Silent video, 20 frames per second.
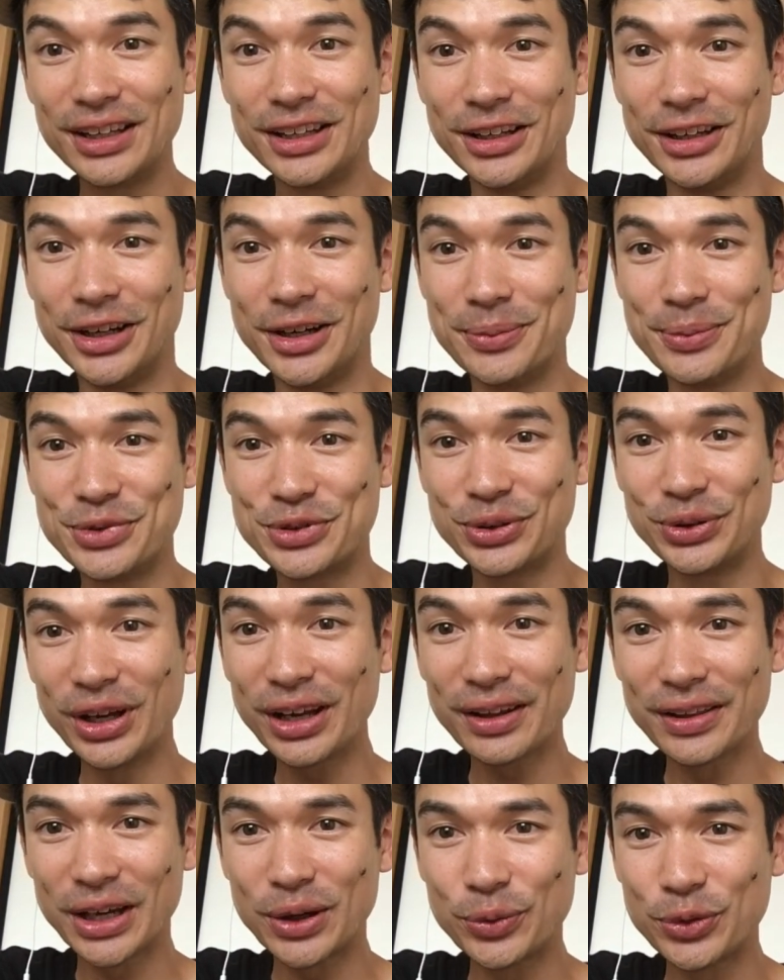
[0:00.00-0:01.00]
Um, so
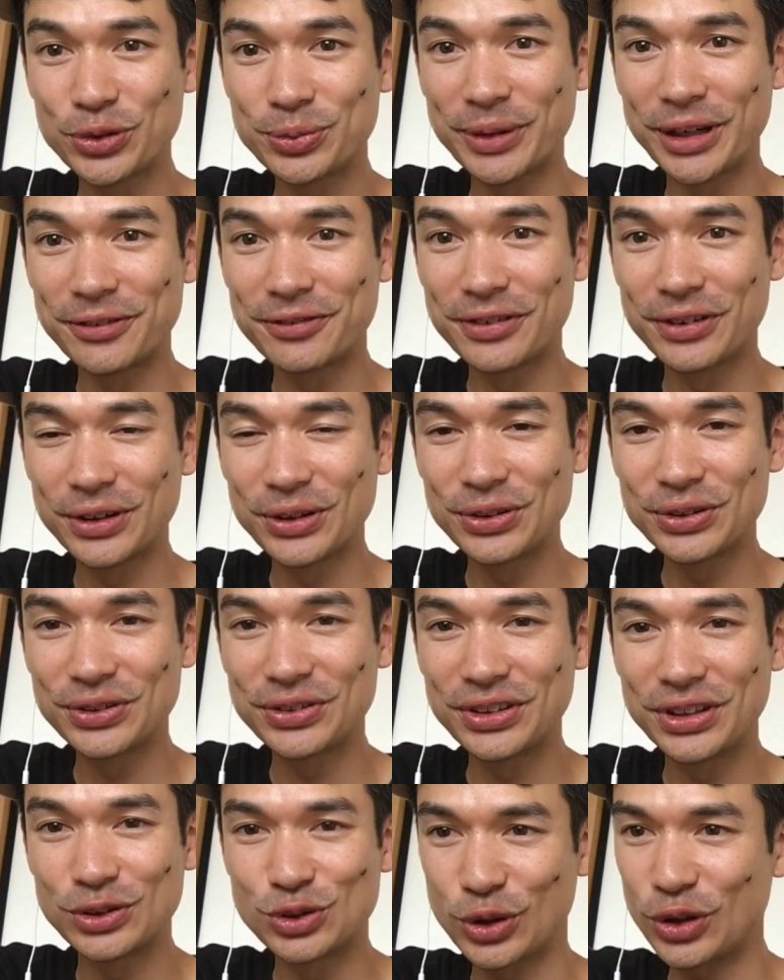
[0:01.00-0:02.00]
yeah, that was my
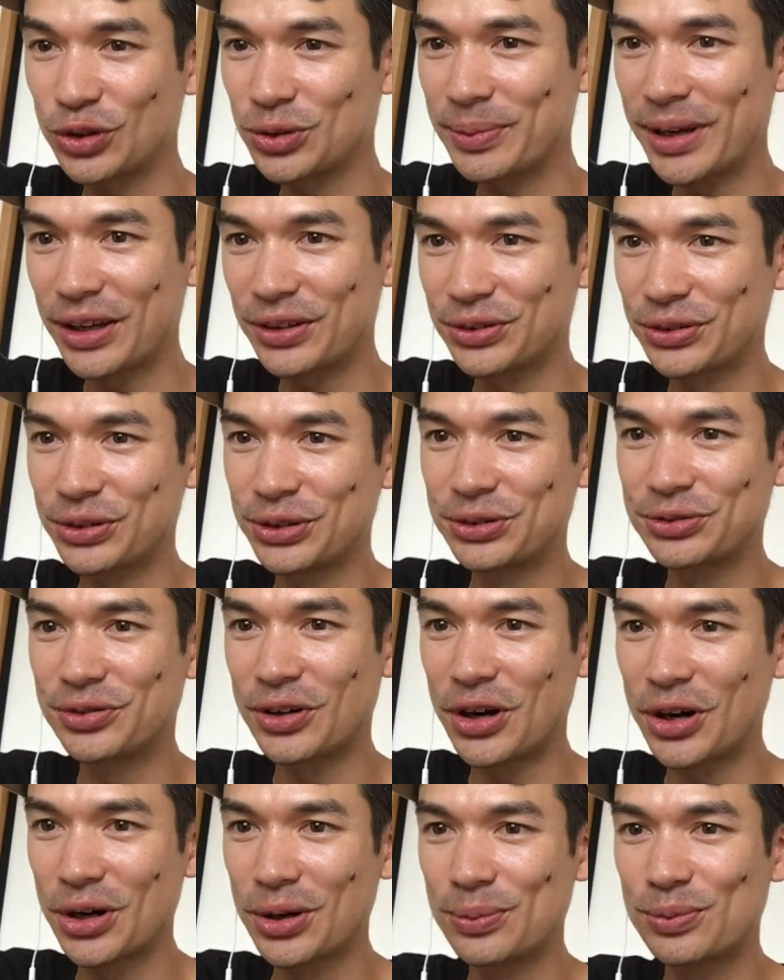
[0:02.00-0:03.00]
first uh, Trustmaster
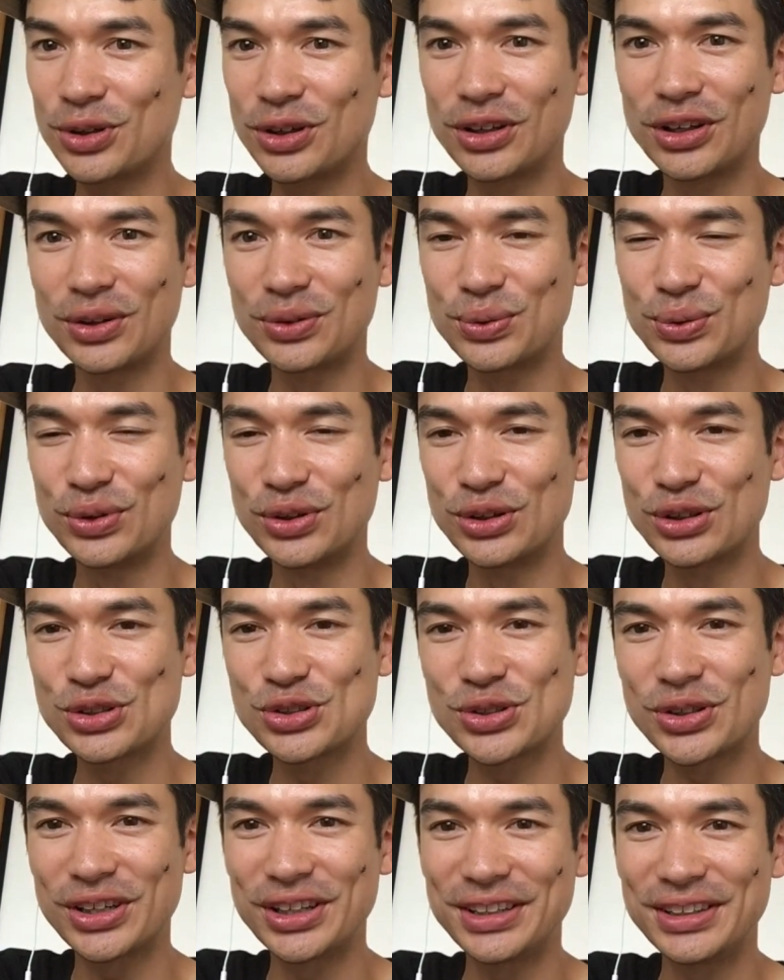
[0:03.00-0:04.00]
farmed through the Earth
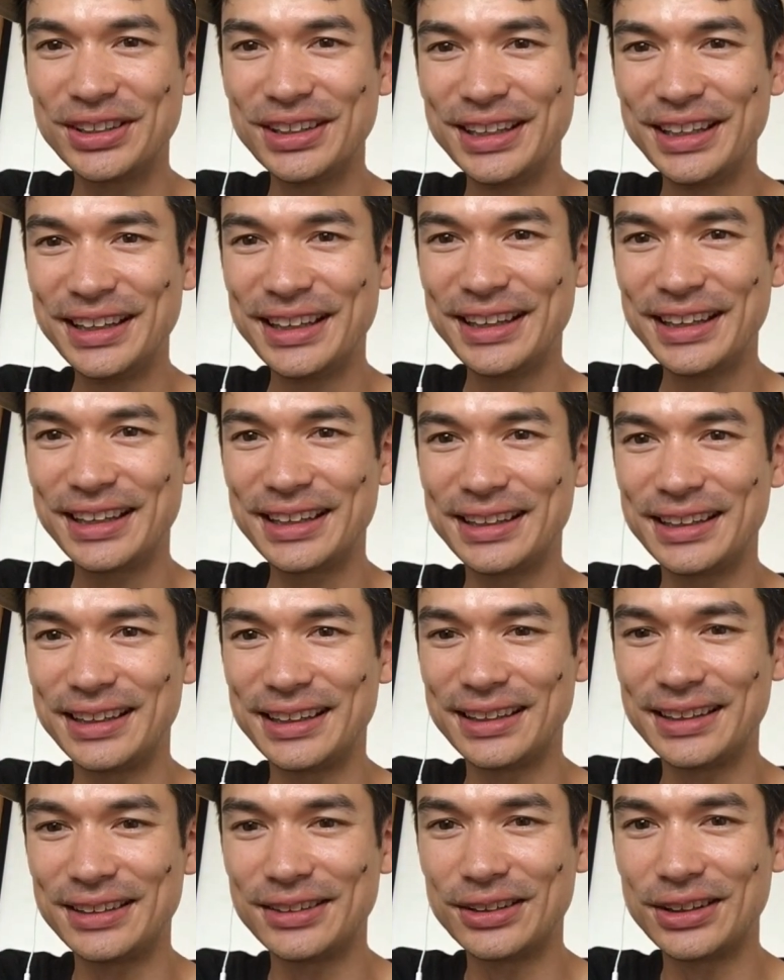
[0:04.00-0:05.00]
Shrine.
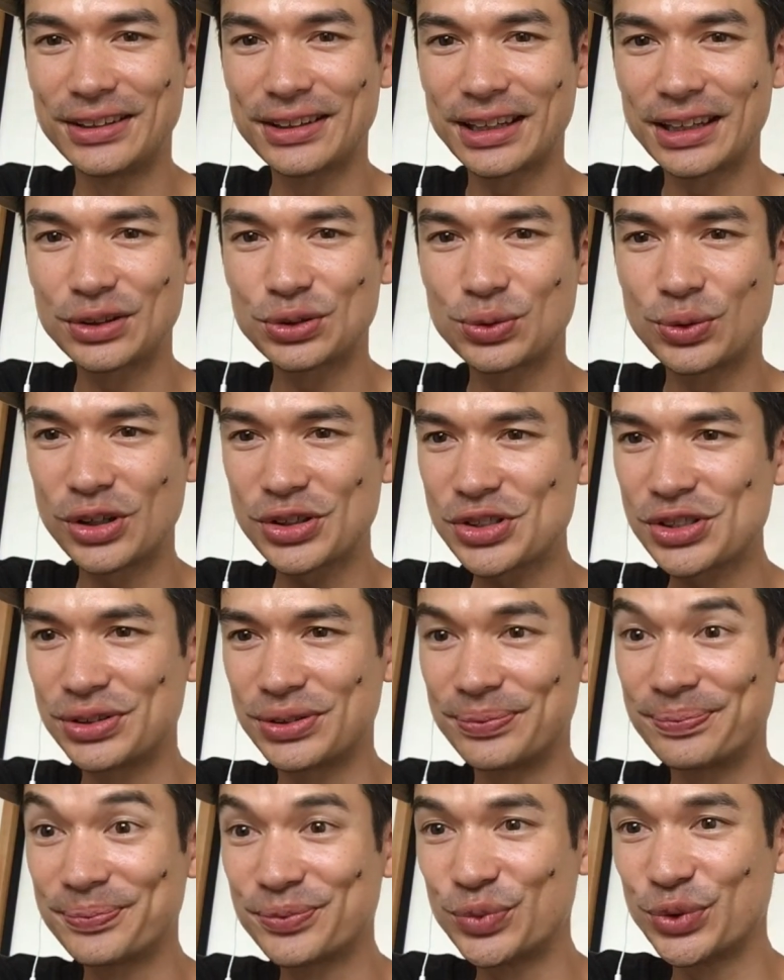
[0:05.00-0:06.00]
And thanks for
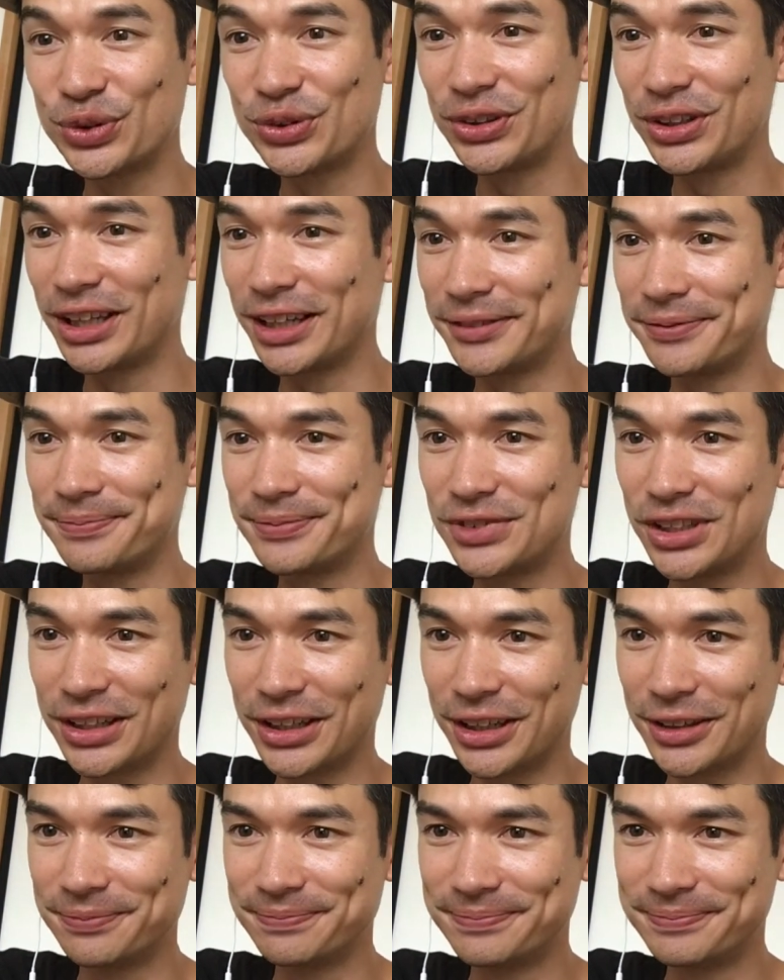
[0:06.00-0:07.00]
watching. We'll see you again. Take
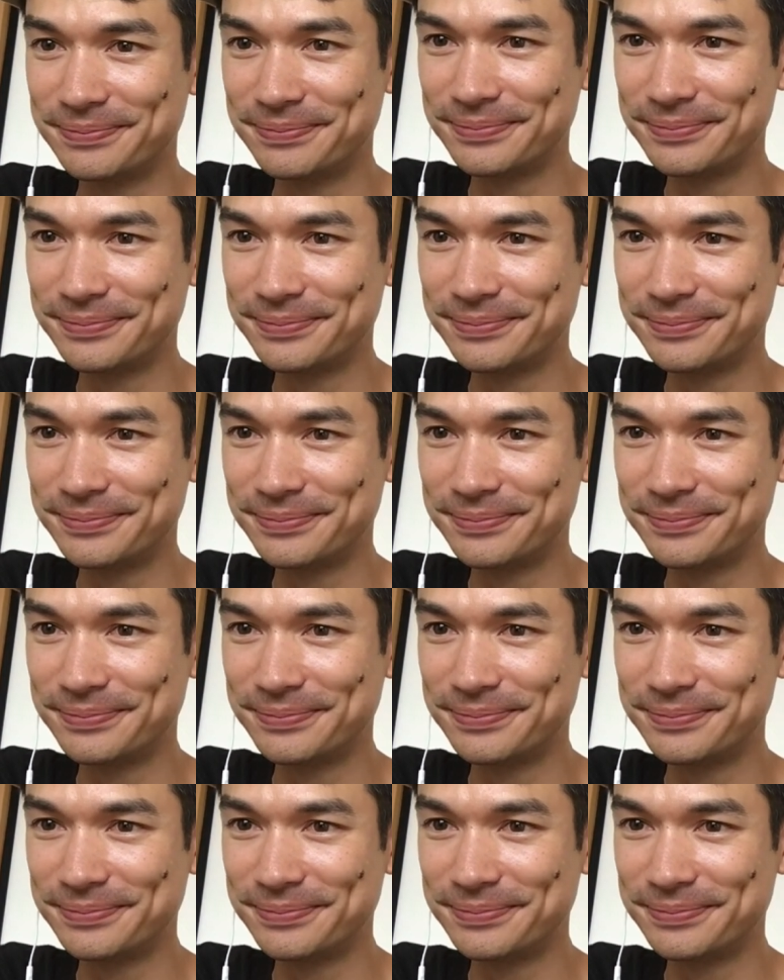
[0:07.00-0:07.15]
care.